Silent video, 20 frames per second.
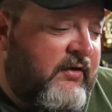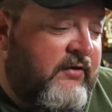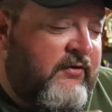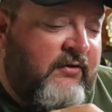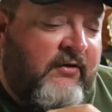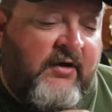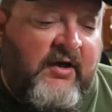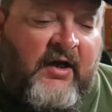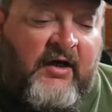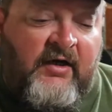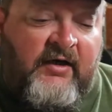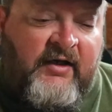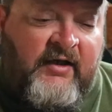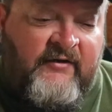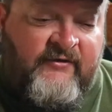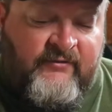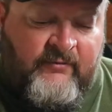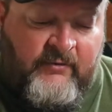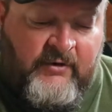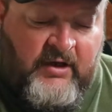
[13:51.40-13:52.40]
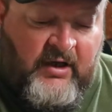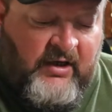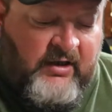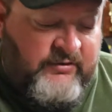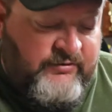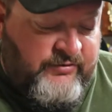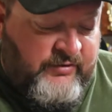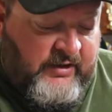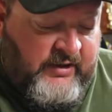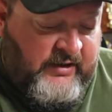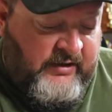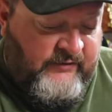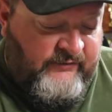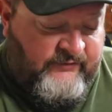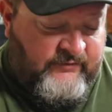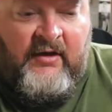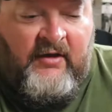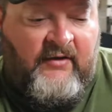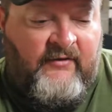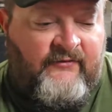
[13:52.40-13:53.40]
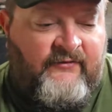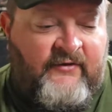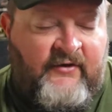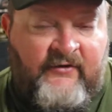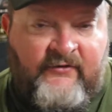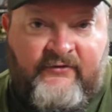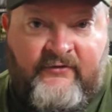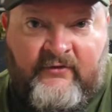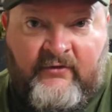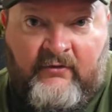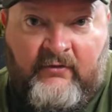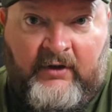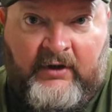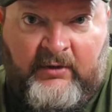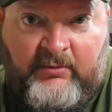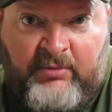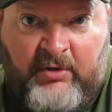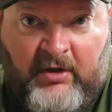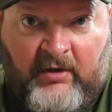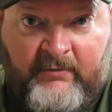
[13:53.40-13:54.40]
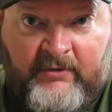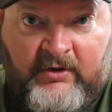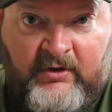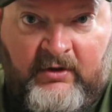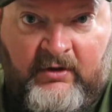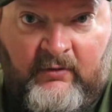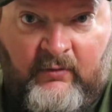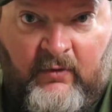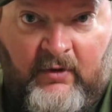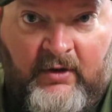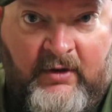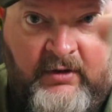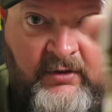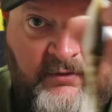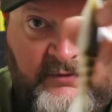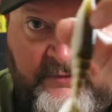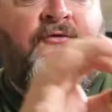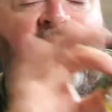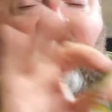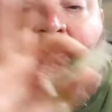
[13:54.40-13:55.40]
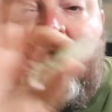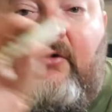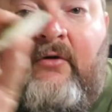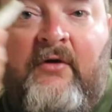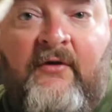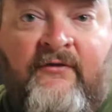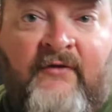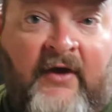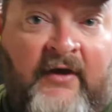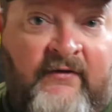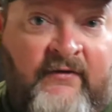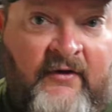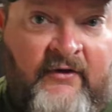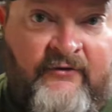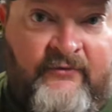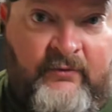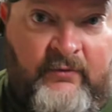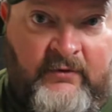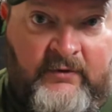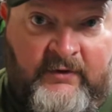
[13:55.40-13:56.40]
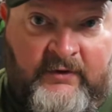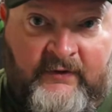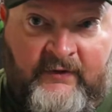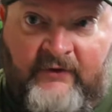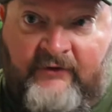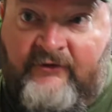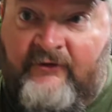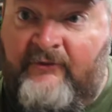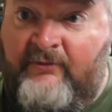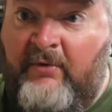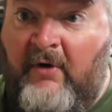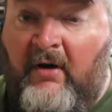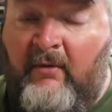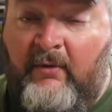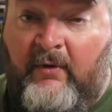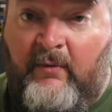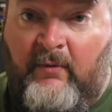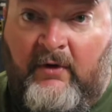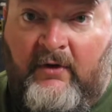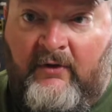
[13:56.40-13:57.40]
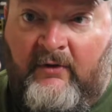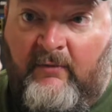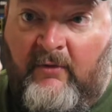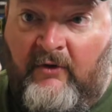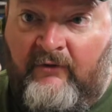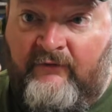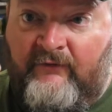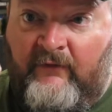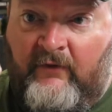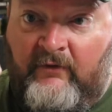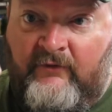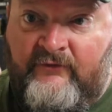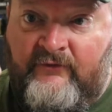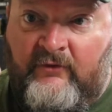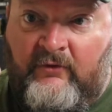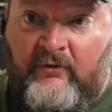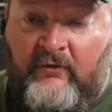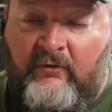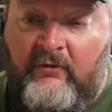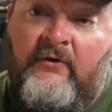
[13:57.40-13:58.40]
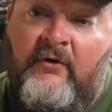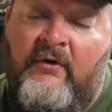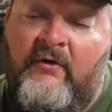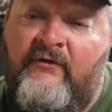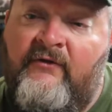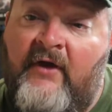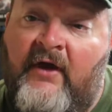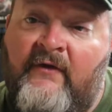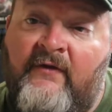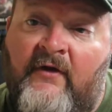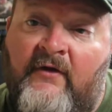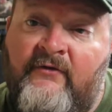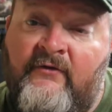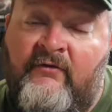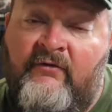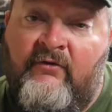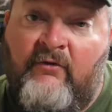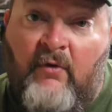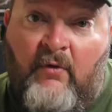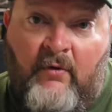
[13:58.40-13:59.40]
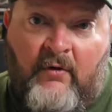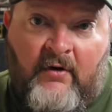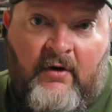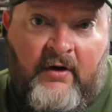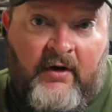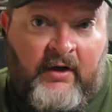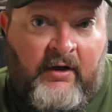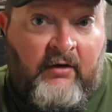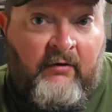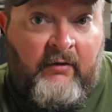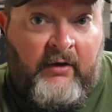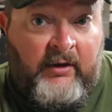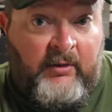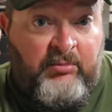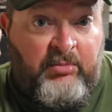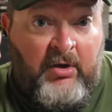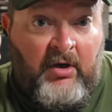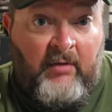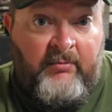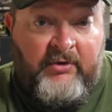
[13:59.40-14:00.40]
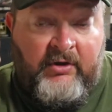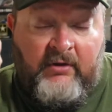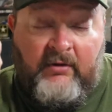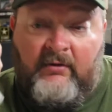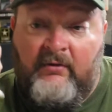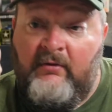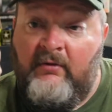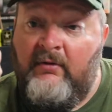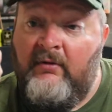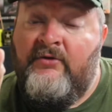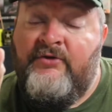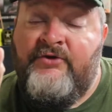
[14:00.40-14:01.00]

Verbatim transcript: and you kind of need some contrast, is this green pumpkin and white. So you can take this one, and this is probably one of the most versatile. You can take this and throw it on a green pumpkin